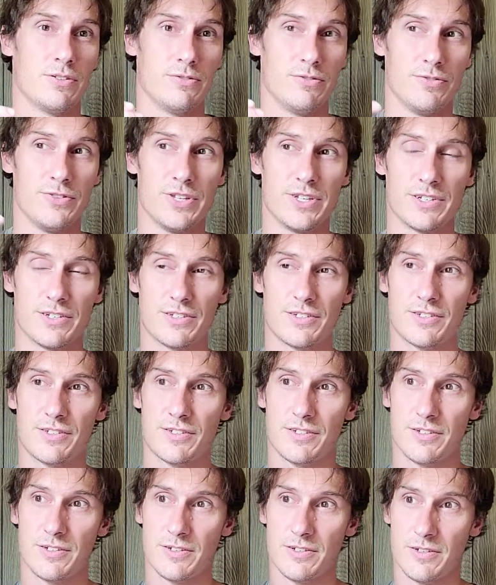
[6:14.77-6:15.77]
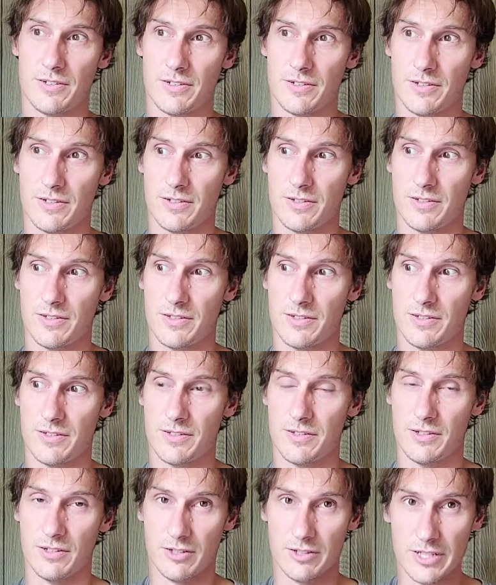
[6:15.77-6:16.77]
this
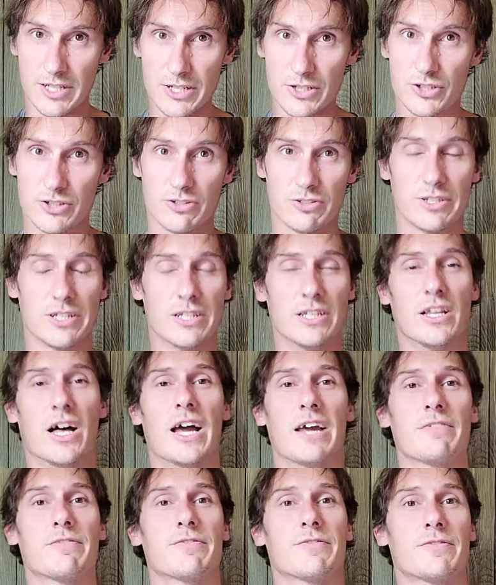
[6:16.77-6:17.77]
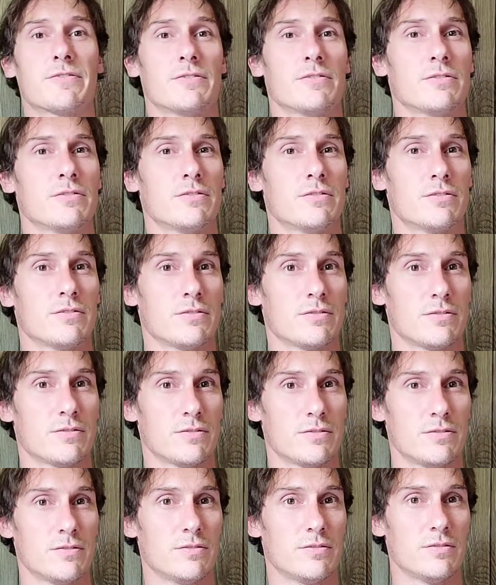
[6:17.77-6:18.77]
leisurely life,
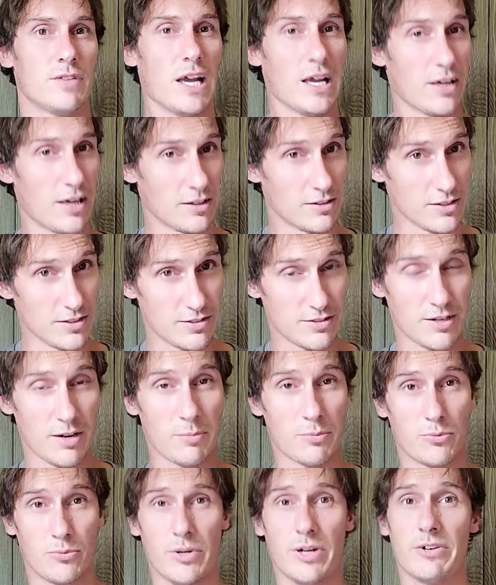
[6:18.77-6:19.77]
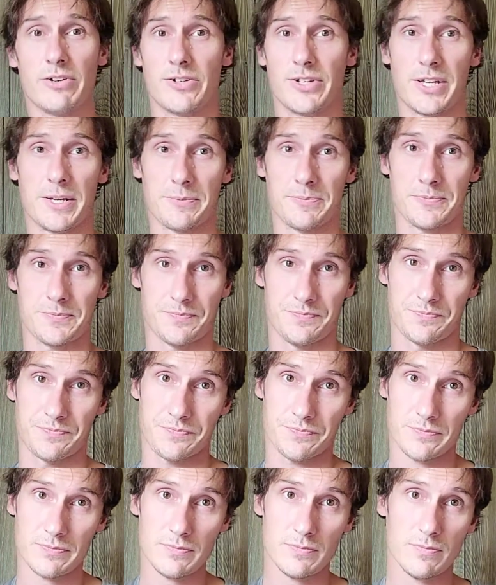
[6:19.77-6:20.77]
at least temporarily,
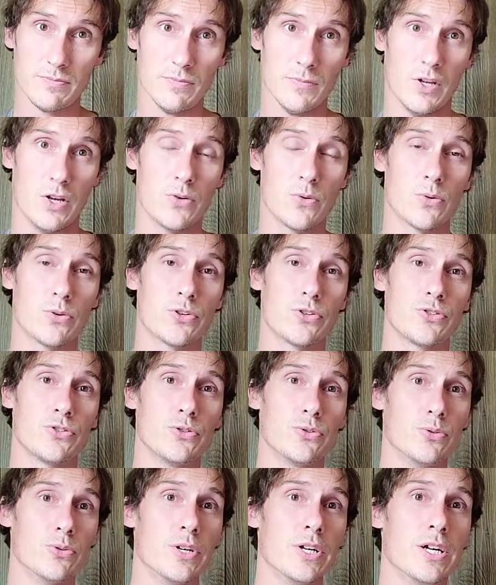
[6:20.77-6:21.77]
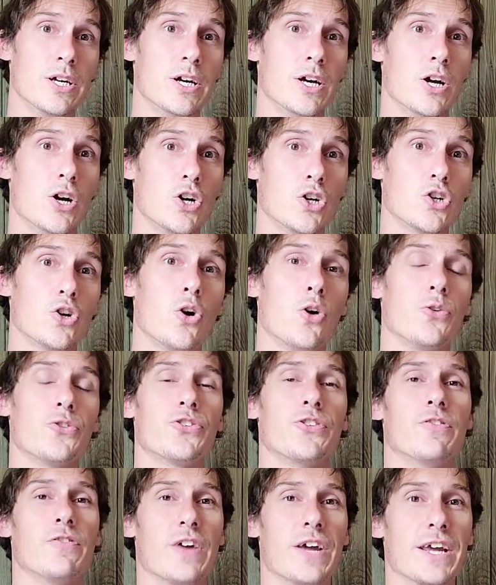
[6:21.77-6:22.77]
in order to
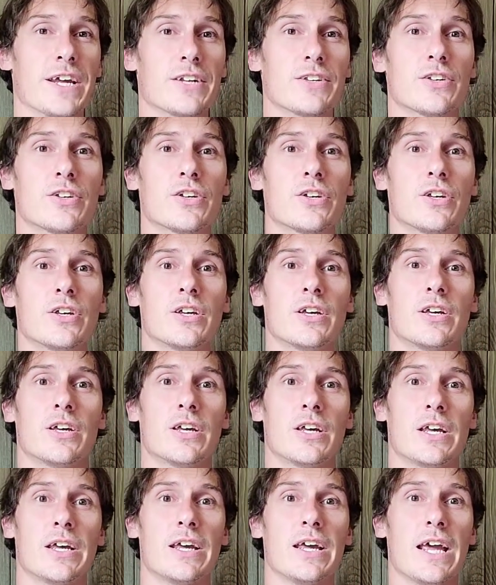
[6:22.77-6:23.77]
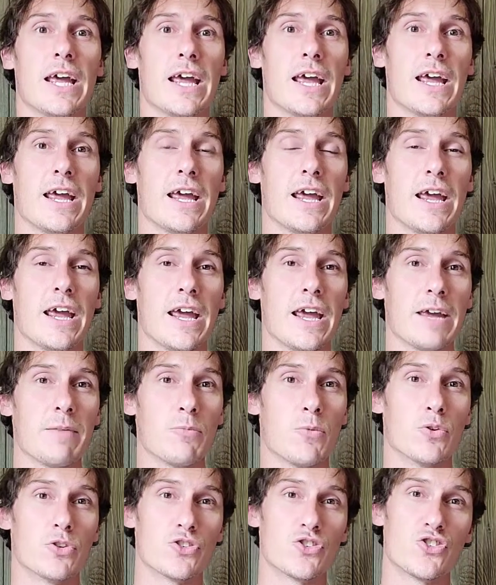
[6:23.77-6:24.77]
cultivate a
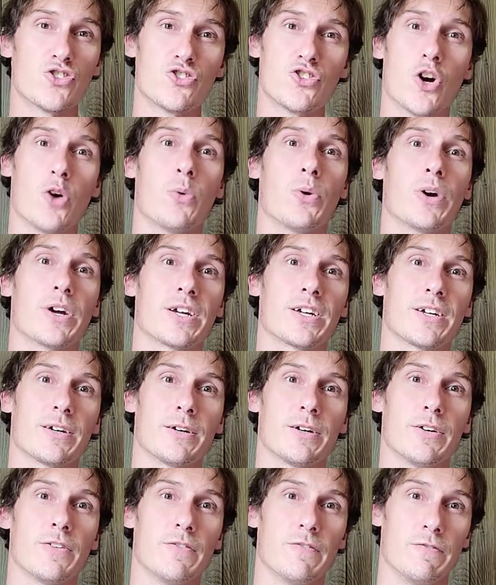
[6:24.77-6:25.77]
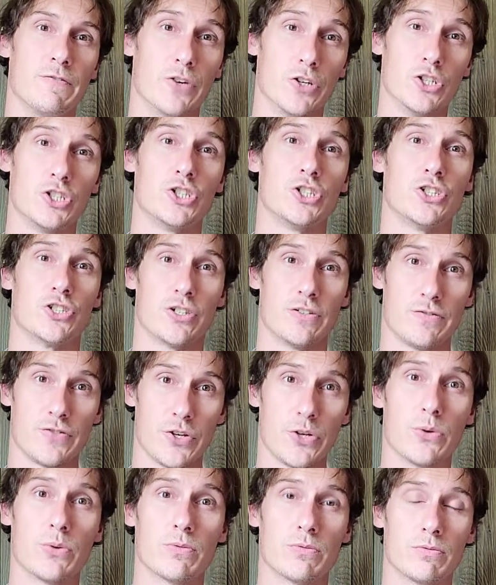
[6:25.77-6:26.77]
more stoic version of
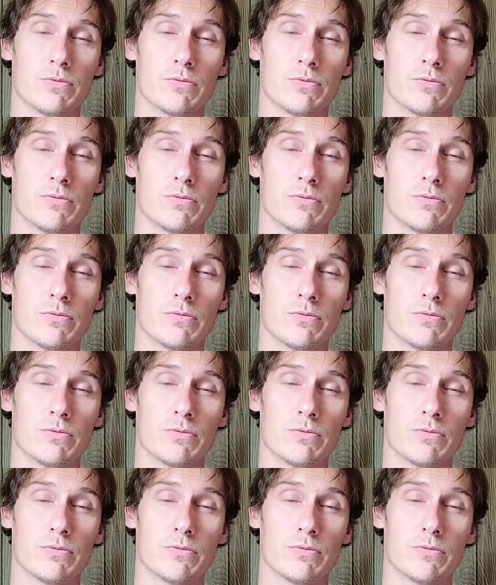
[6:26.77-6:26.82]
you.